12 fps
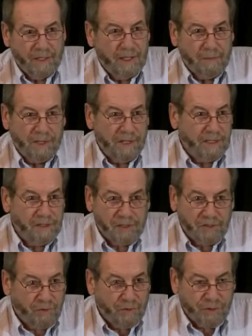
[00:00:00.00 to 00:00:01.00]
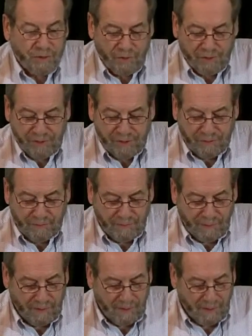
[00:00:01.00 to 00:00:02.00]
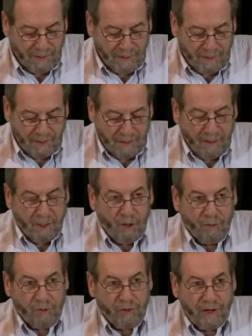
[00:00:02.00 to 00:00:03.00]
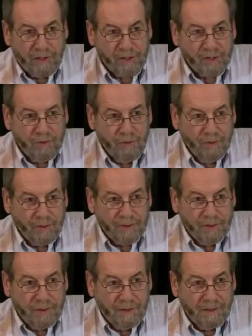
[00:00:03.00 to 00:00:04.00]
anybody that looks for insurance. Overcrowded schools.